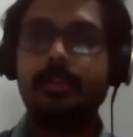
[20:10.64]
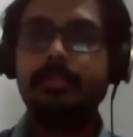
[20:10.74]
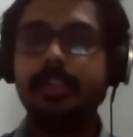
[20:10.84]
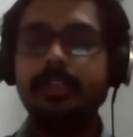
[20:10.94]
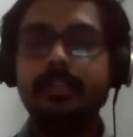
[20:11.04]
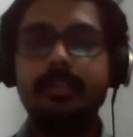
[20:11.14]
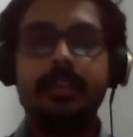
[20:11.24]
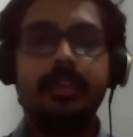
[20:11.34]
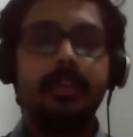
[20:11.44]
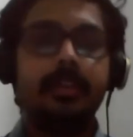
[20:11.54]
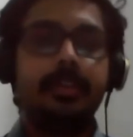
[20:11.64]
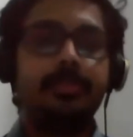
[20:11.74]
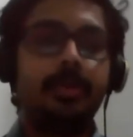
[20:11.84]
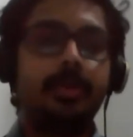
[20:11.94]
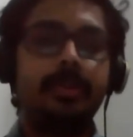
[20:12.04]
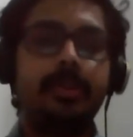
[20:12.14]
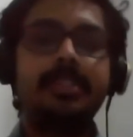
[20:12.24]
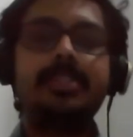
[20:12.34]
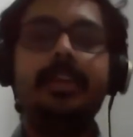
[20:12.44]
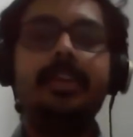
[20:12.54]
off then. So,
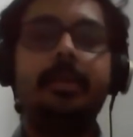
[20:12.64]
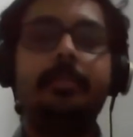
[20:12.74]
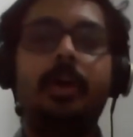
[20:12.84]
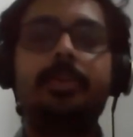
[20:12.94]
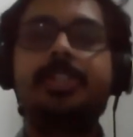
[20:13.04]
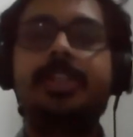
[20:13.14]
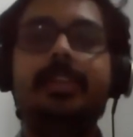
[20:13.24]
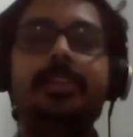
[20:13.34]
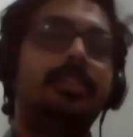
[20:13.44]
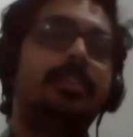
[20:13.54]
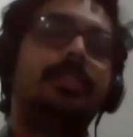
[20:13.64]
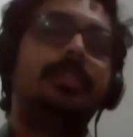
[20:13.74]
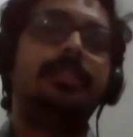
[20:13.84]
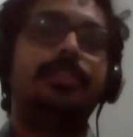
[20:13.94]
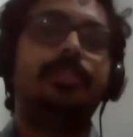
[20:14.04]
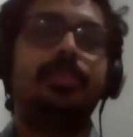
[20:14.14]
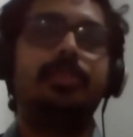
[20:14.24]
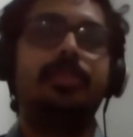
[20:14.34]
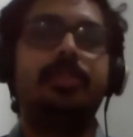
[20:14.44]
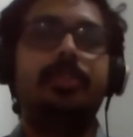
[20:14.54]
Namaste, I'm Dr. Sharath.
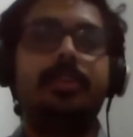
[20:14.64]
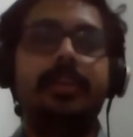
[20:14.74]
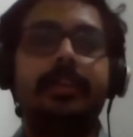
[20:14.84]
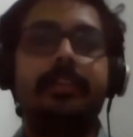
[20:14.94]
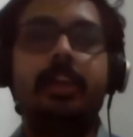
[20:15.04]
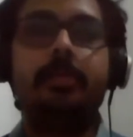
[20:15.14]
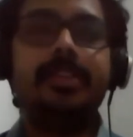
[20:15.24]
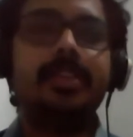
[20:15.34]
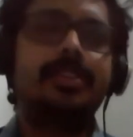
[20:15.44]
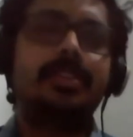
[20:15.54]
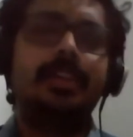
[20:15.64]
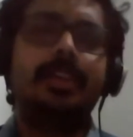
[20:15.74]
So, if we just